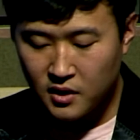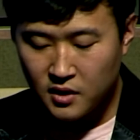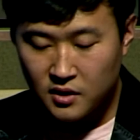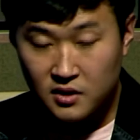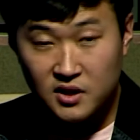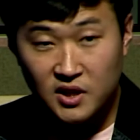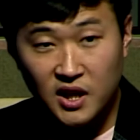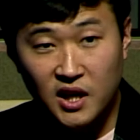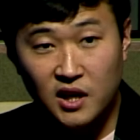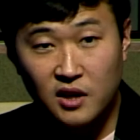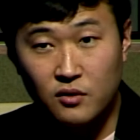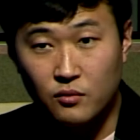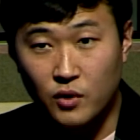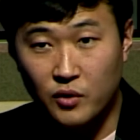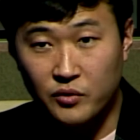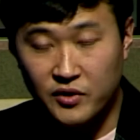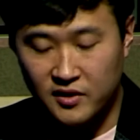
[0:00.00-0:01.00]
T
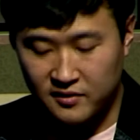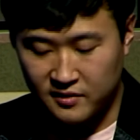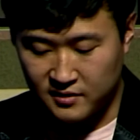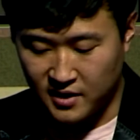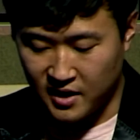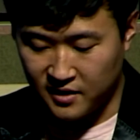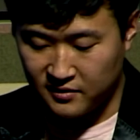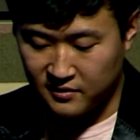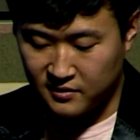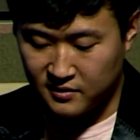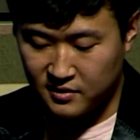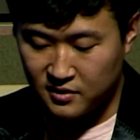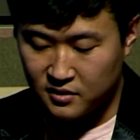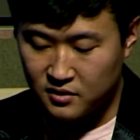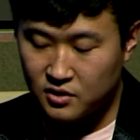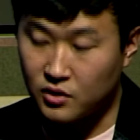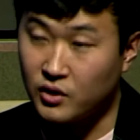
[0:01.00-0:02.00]
wrote this list
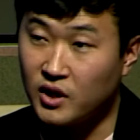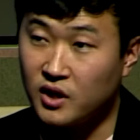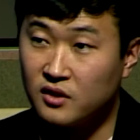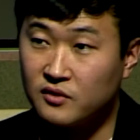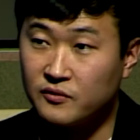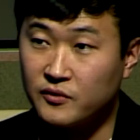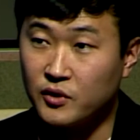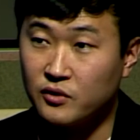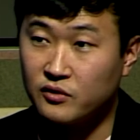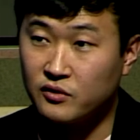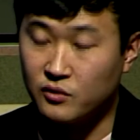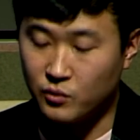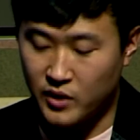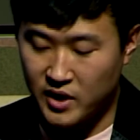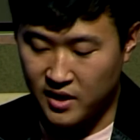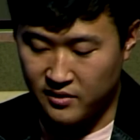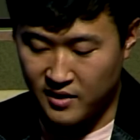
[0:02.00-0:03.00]
during his first
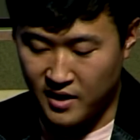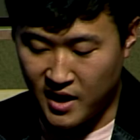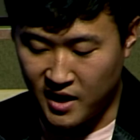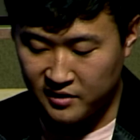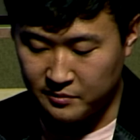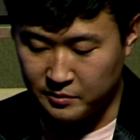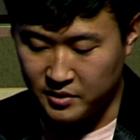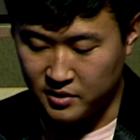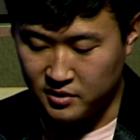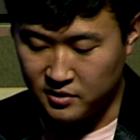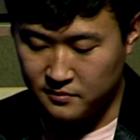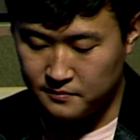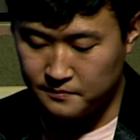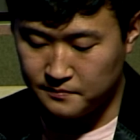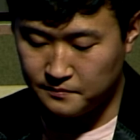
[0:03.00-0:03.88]
week in the hospital.